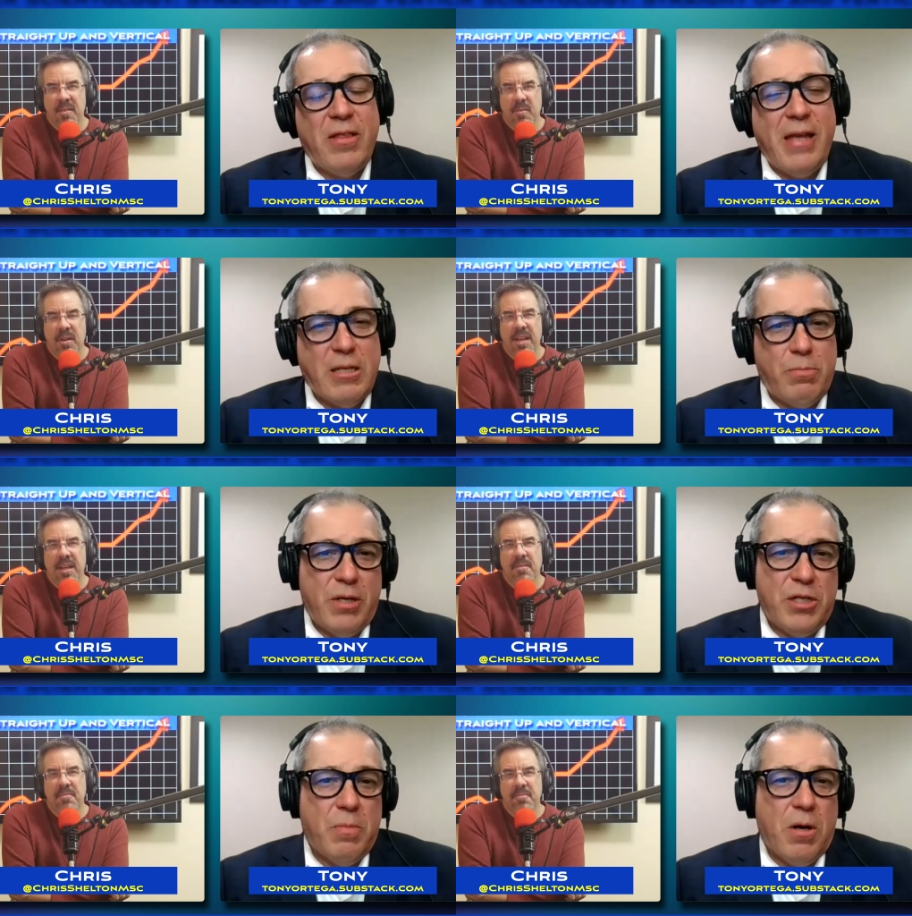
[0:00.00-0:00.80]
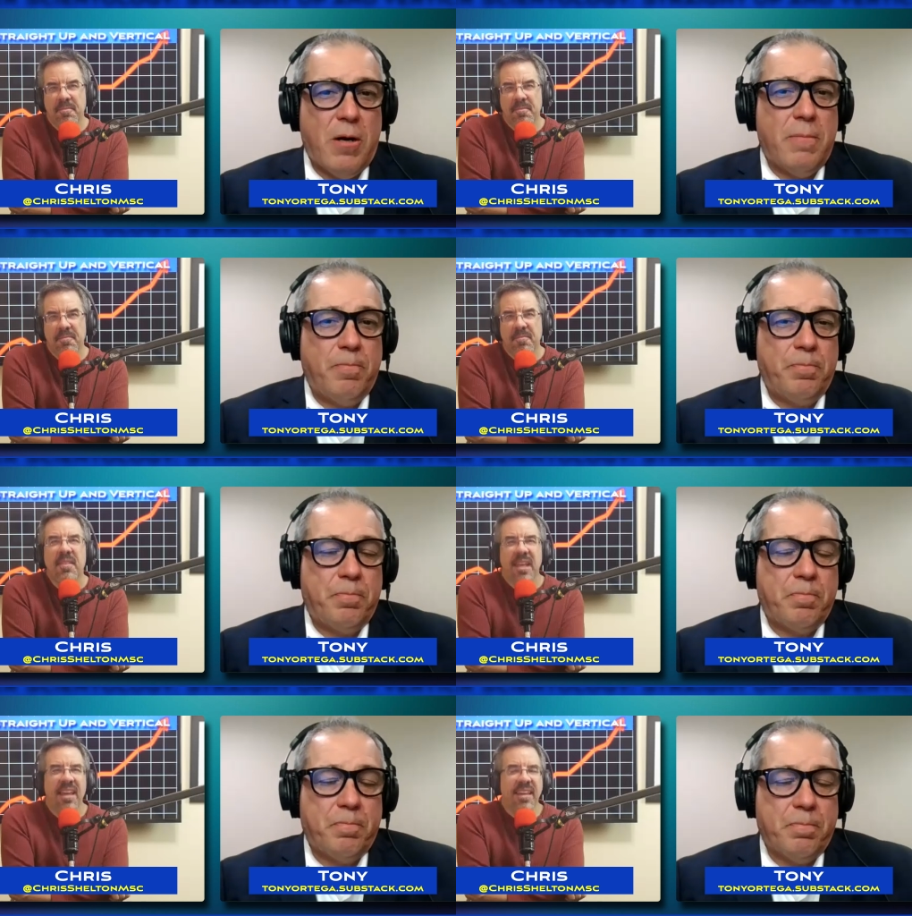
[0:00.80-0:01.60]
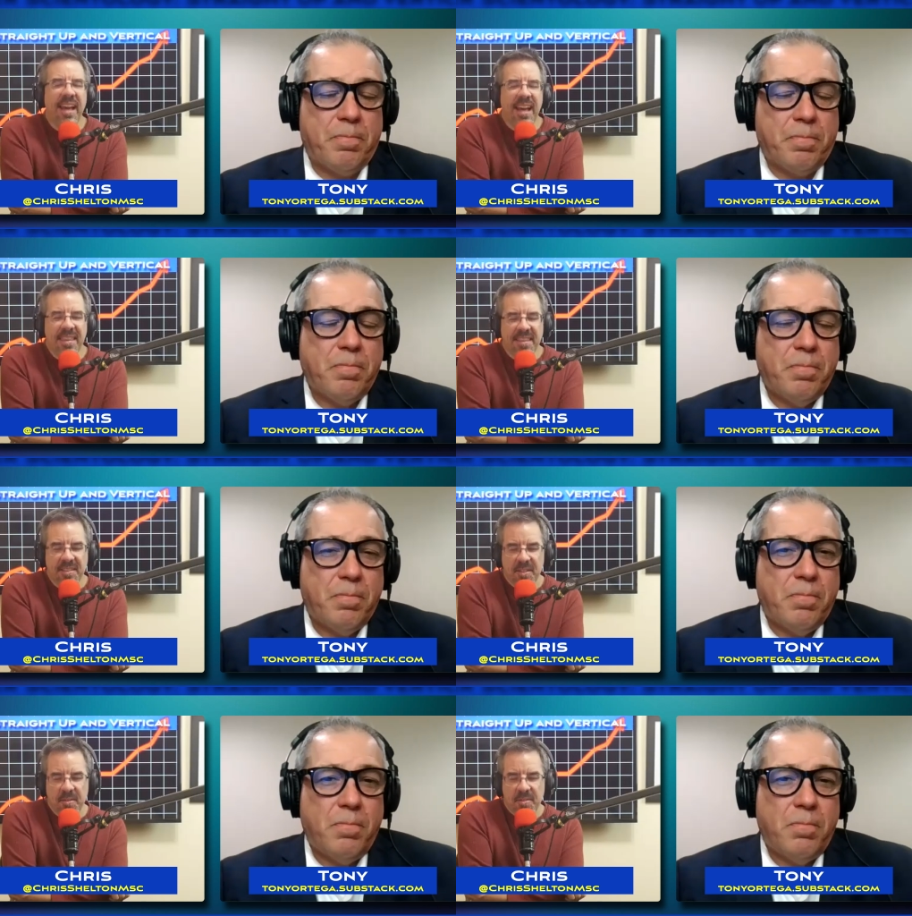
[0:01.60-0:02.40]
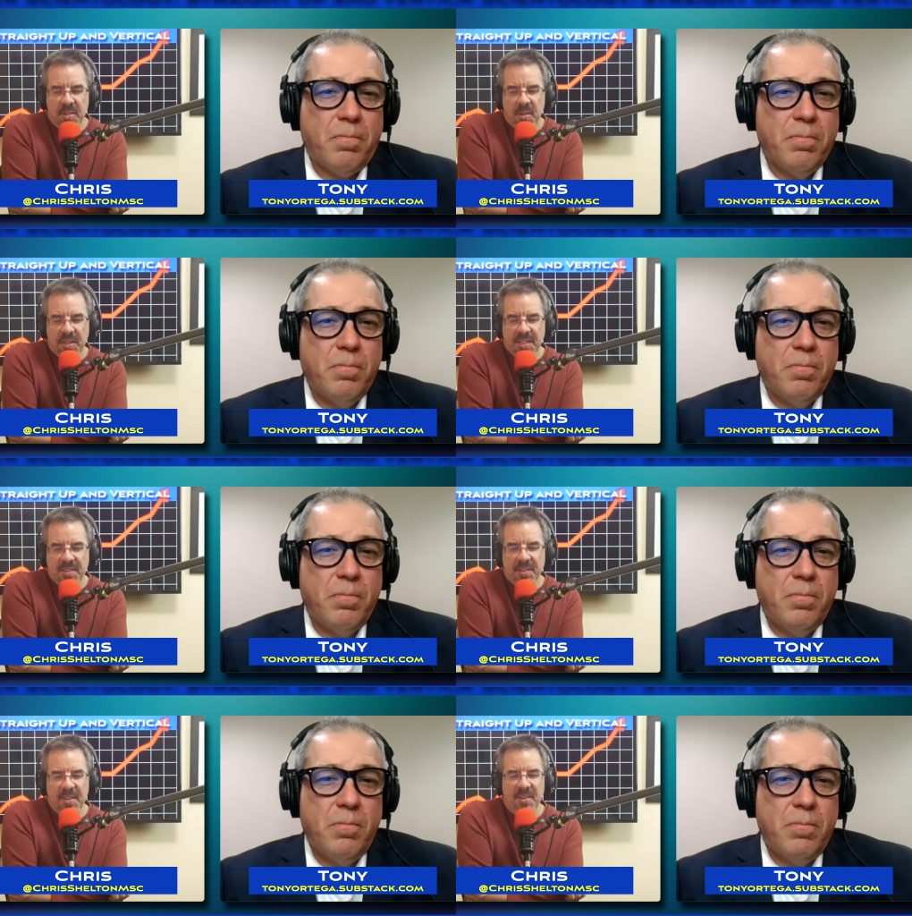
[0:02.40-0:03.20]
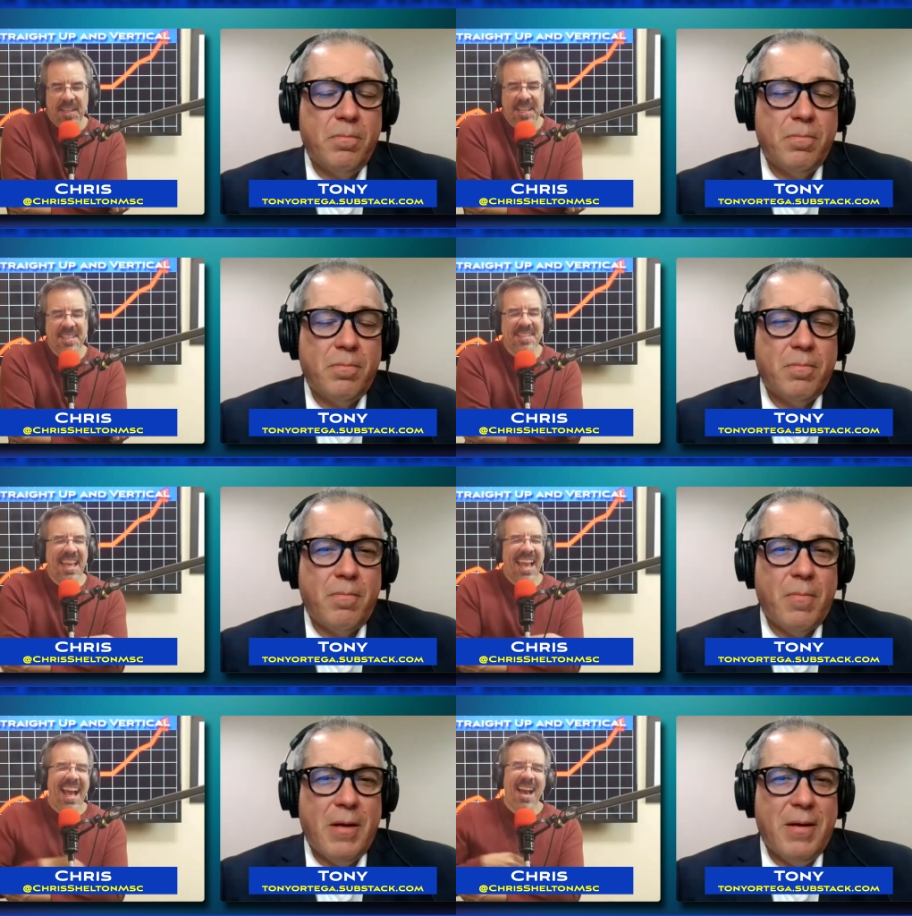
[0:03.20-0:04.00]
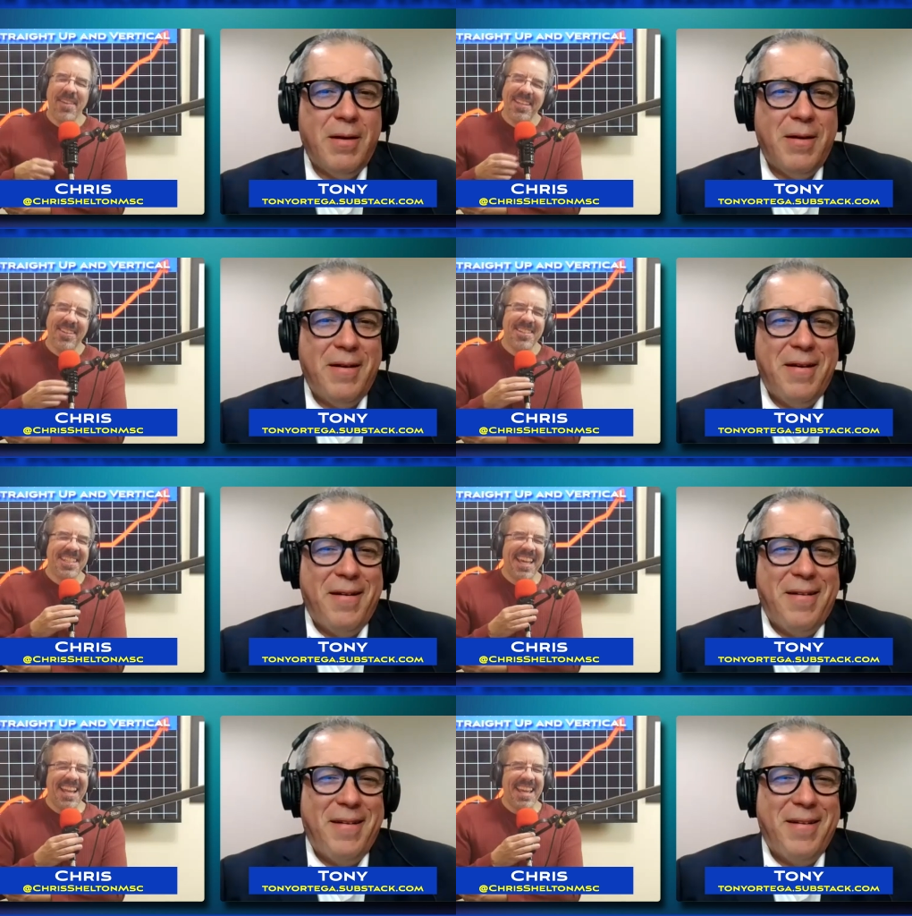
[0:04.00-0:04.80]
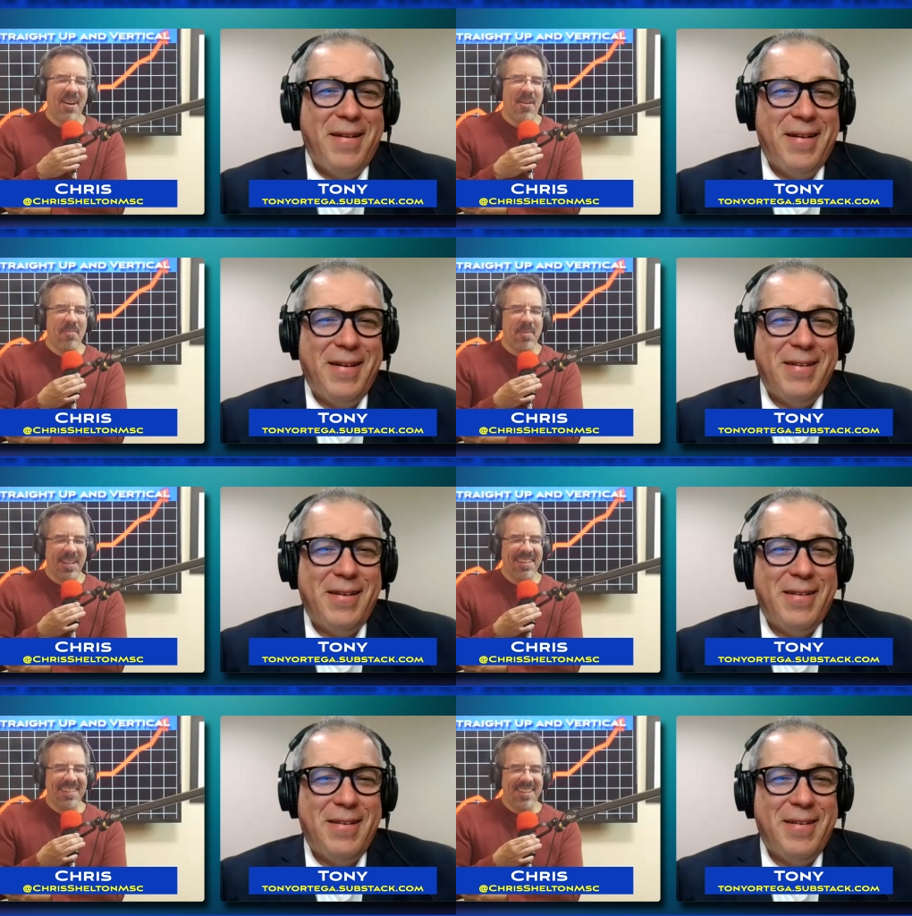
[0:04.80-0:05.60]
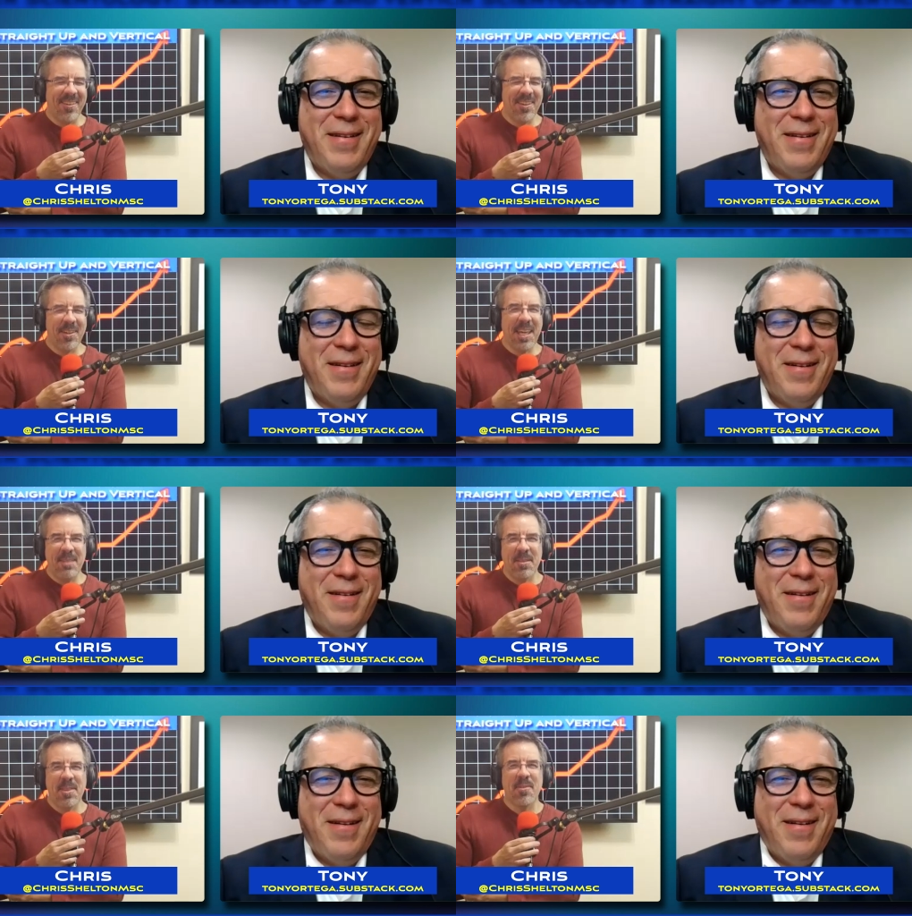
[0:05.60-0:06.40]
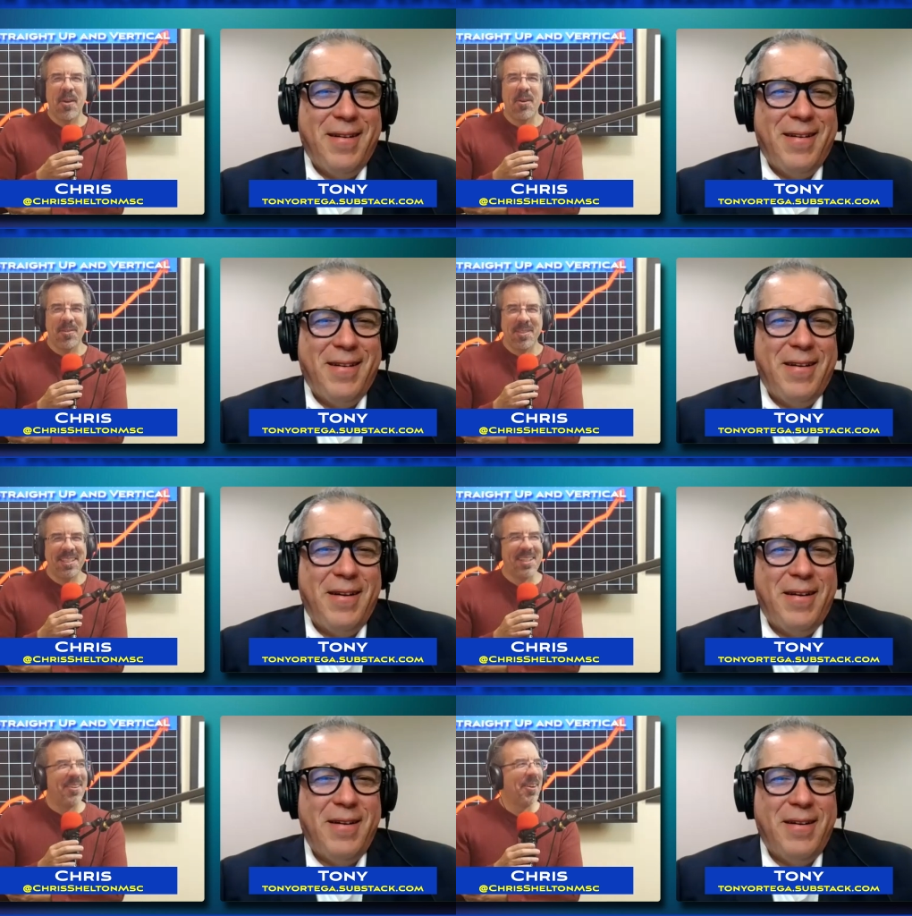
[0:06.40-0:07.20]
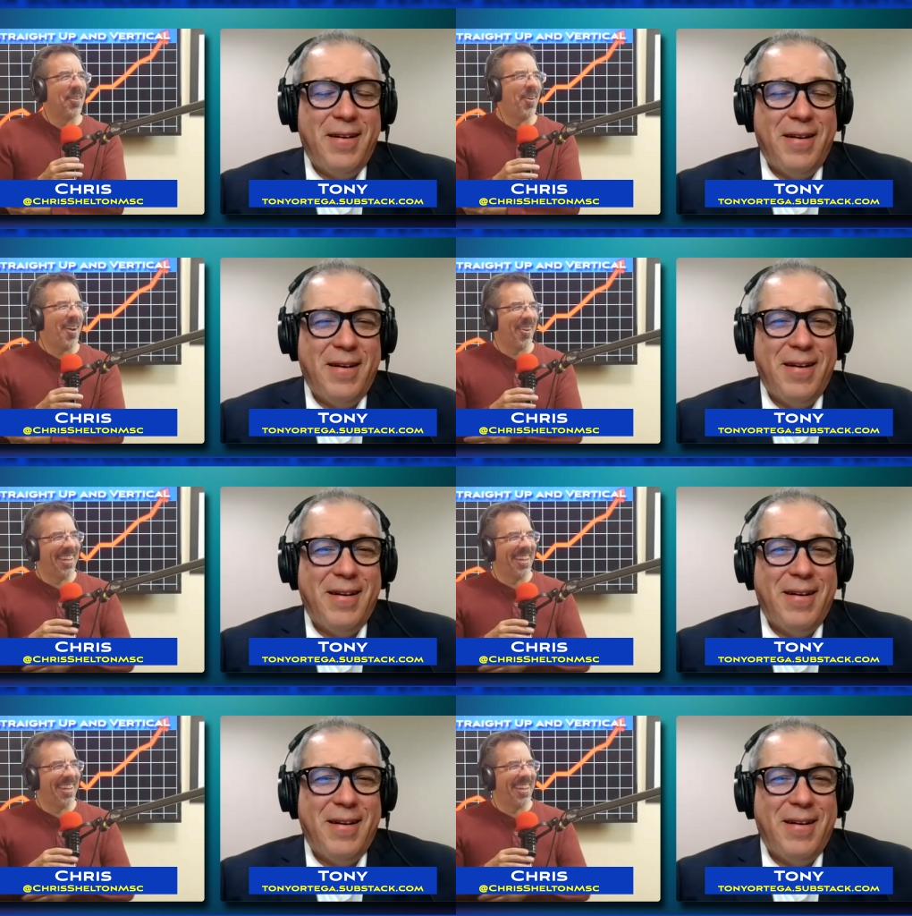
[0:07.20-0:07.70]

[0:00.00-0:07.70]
Speaker 1: I think right. Mm-hmm. that's pretty smart. Yeah,
Speaker 2: I think so too. It's a little it's I mean, you just can't help but, you know, a little Game of Thrones in Clearwater,